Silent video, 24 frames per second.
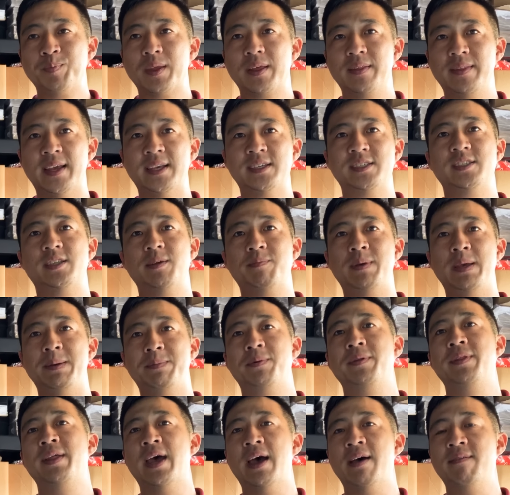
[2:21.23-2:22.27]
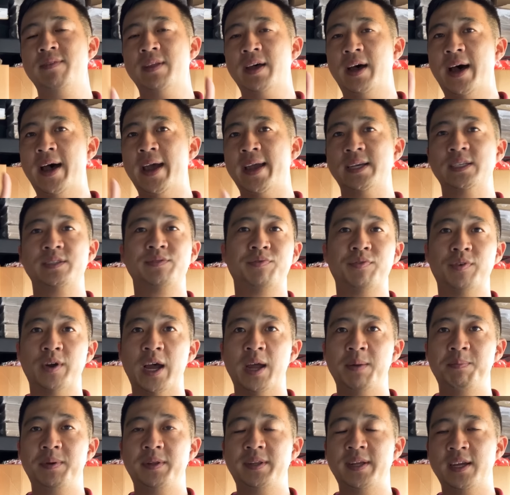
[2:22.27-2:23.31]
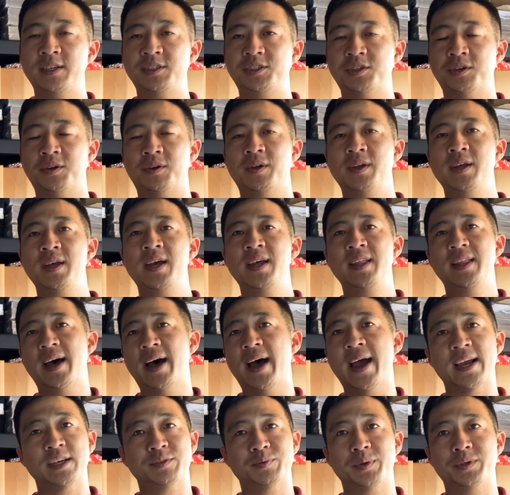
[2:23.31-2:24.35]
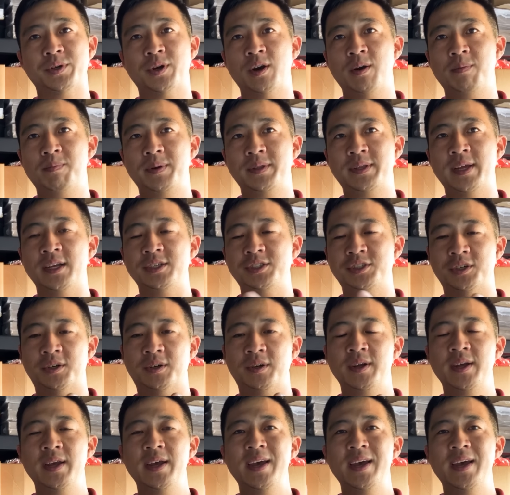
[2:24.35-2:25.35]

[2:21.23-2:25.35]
these are the people that have the highest fraud potential, the highest return potential,